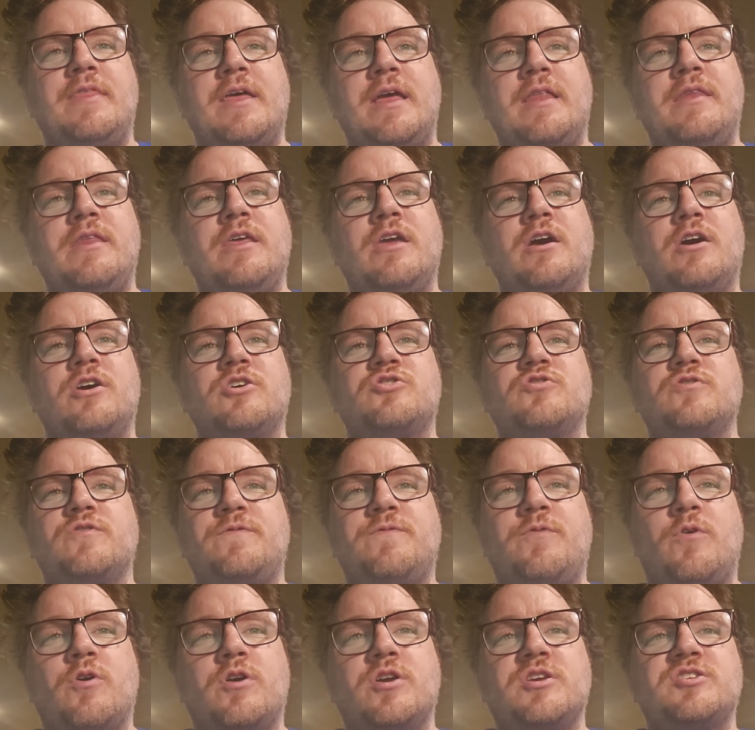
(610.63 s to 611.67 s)
then they also
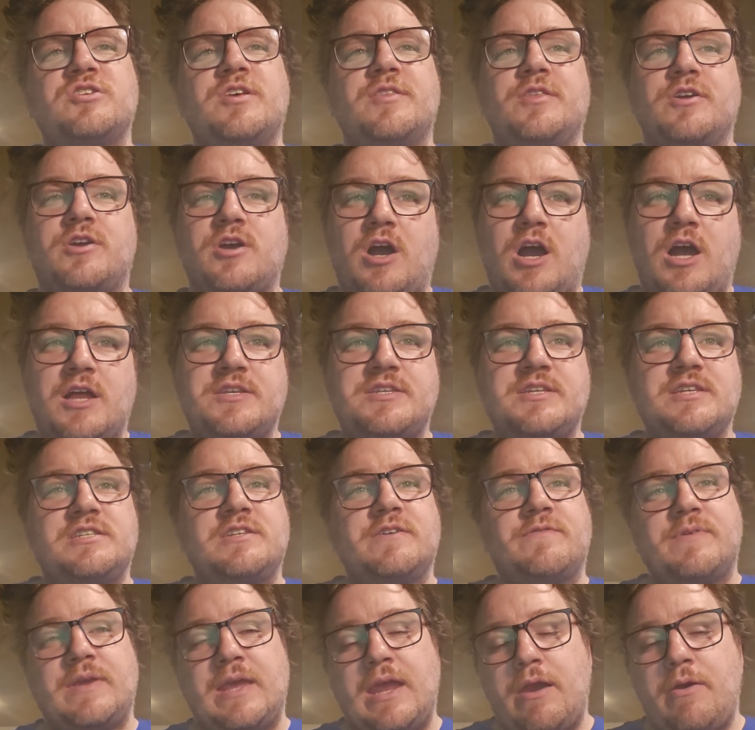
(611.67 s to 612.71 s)
focus on the content
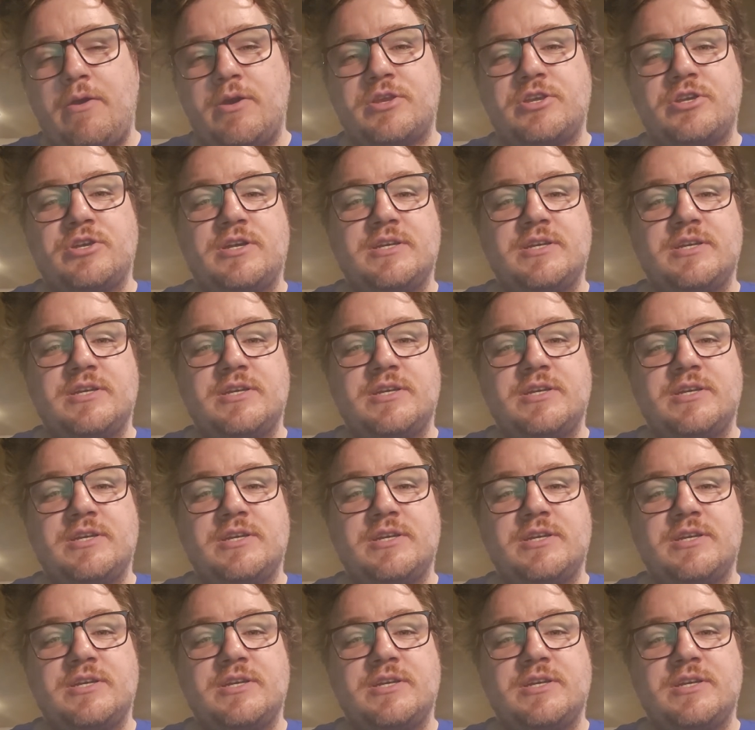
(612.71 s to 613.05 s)
of character,